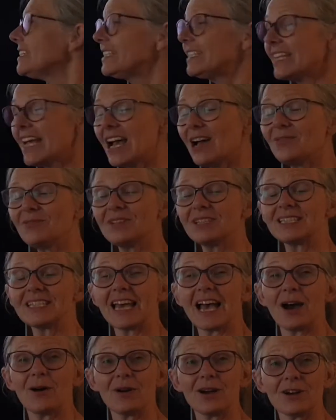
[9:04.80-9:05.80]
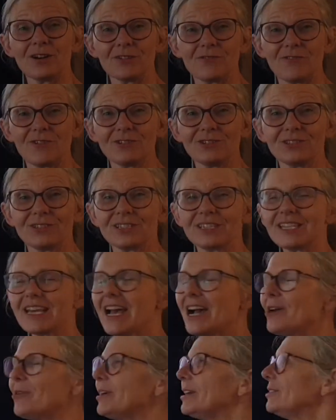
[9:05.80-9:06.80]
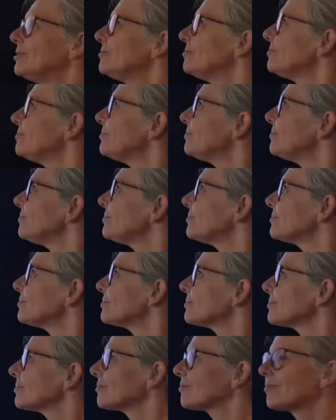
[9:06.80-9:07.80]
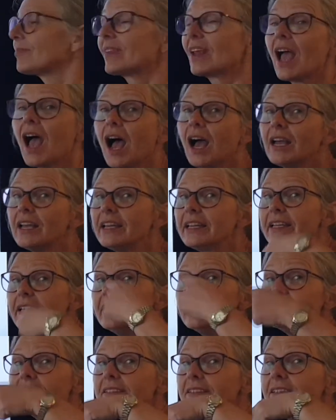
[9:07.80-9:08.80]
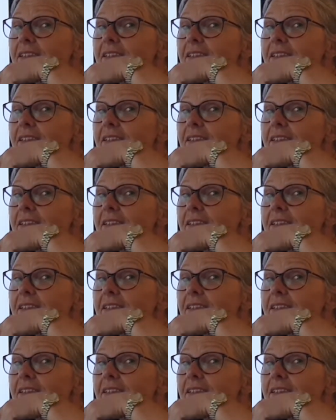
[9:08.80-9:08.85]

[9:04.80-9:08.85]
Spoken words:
Down the tower, across the tower. Y.